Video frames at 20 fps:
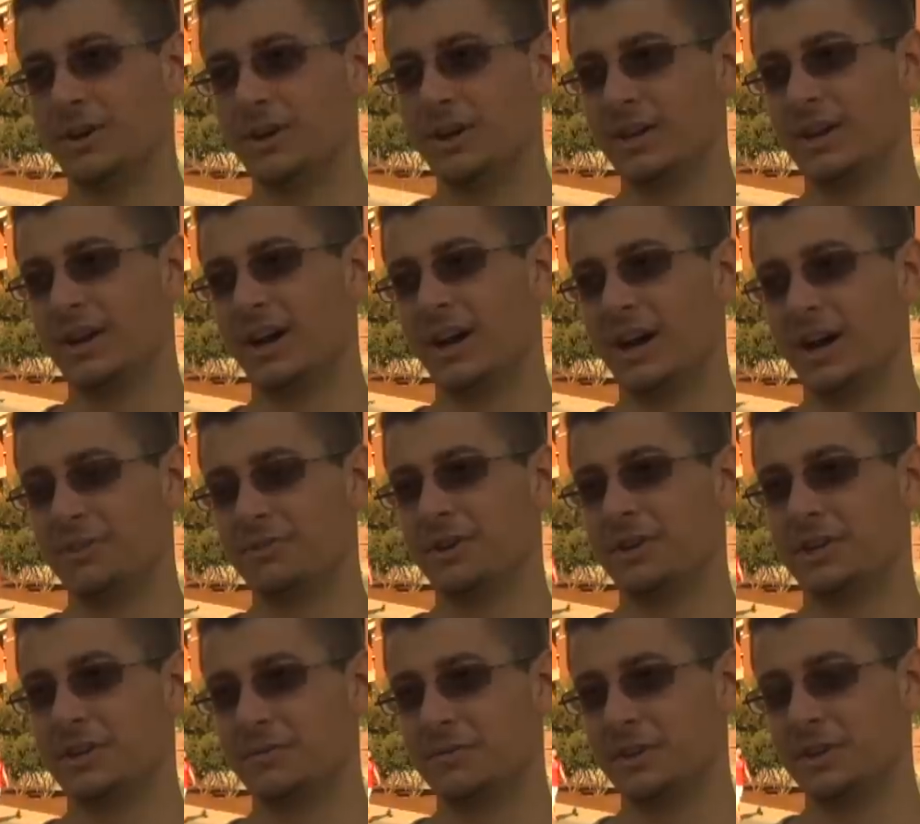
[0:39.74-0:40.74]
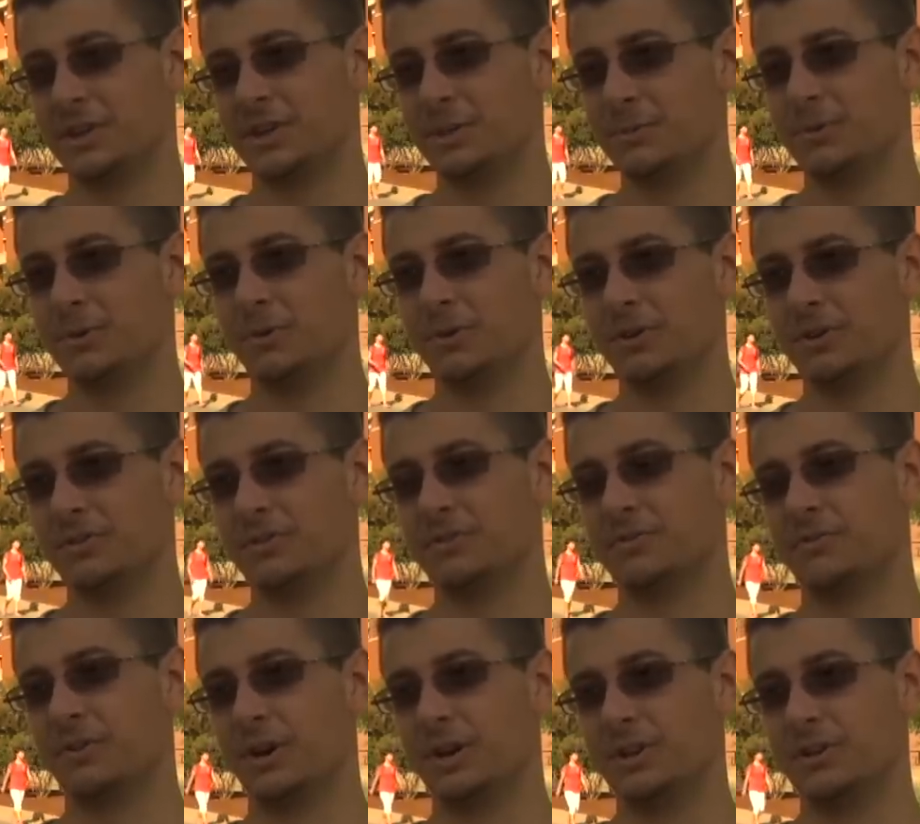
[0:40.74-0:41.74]
and I think if they keep going at
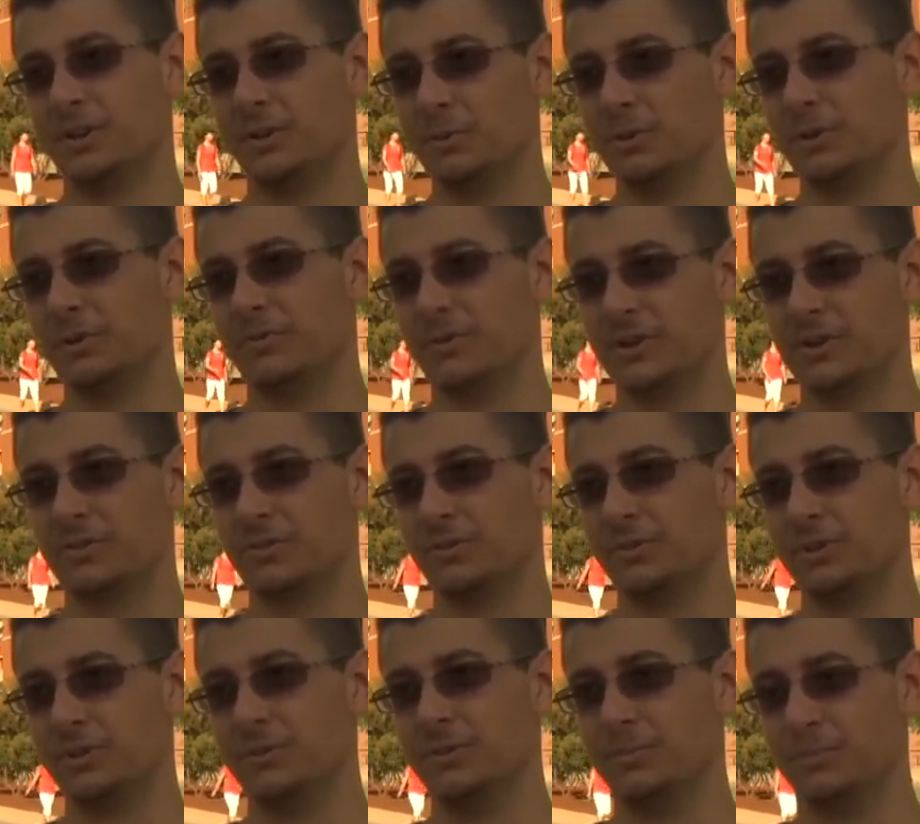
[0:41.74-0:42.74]
this rate, they will eventually